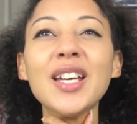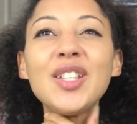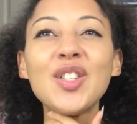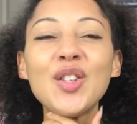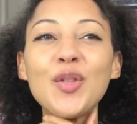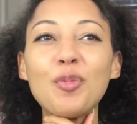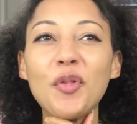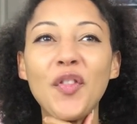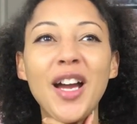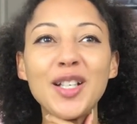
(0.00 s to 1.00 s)
sort of
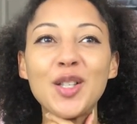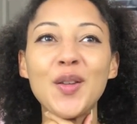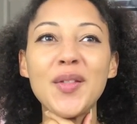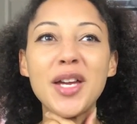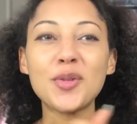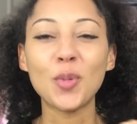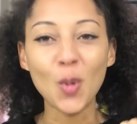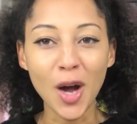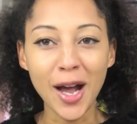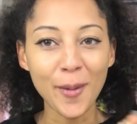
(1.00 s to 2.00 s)
reflecting on this,
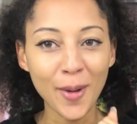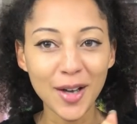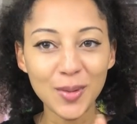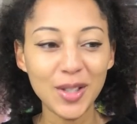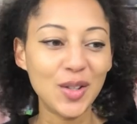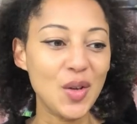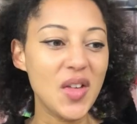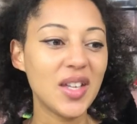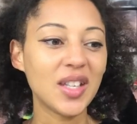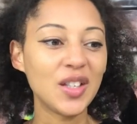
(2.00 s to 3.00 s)
why do I do
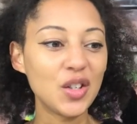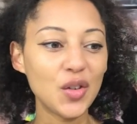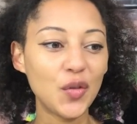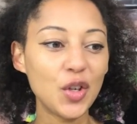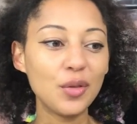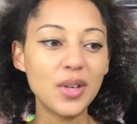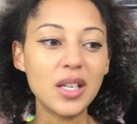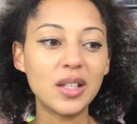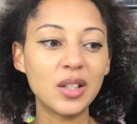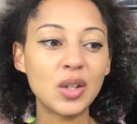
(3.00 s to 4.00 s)
this? And there's a few
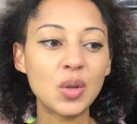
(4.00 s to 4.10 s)
reasons.